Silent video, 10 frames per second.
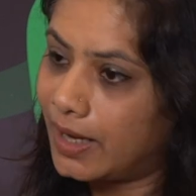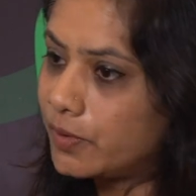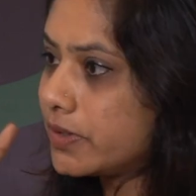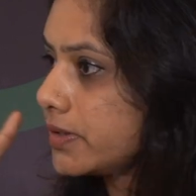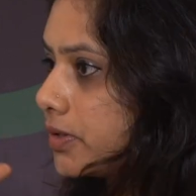
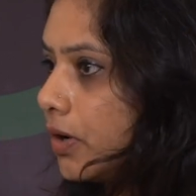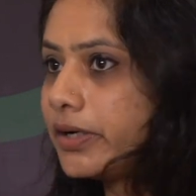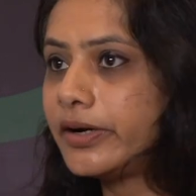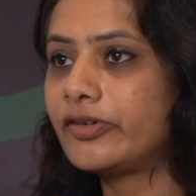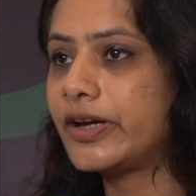house is not
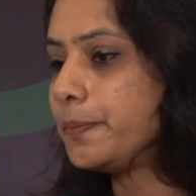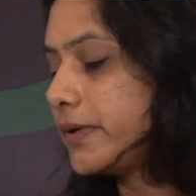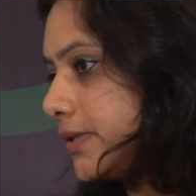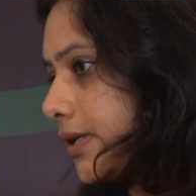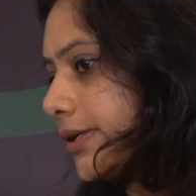one hundred
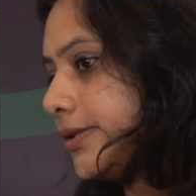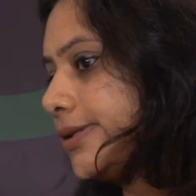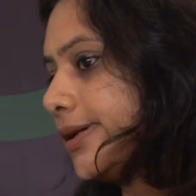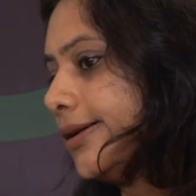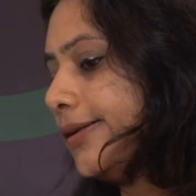
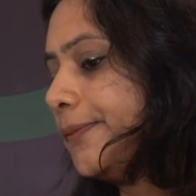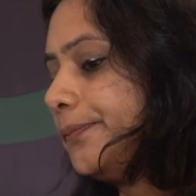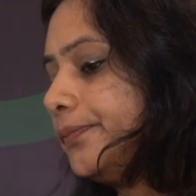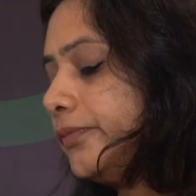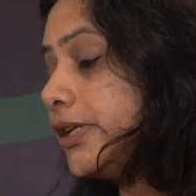percent uh,
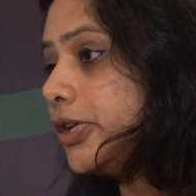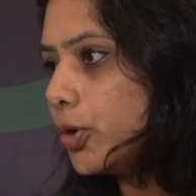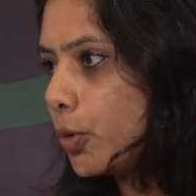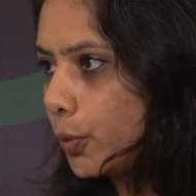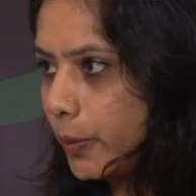
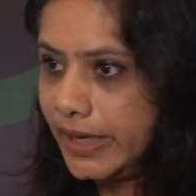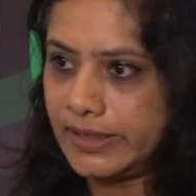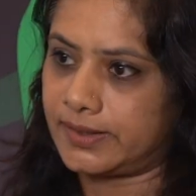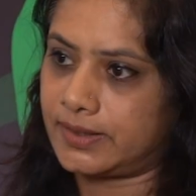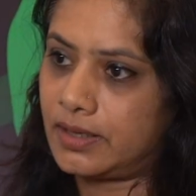zero waste.
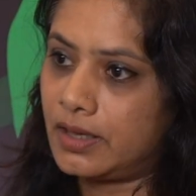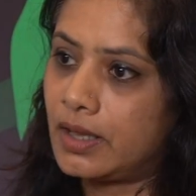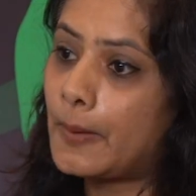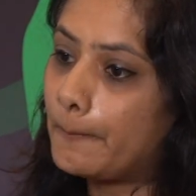waste. Yeah.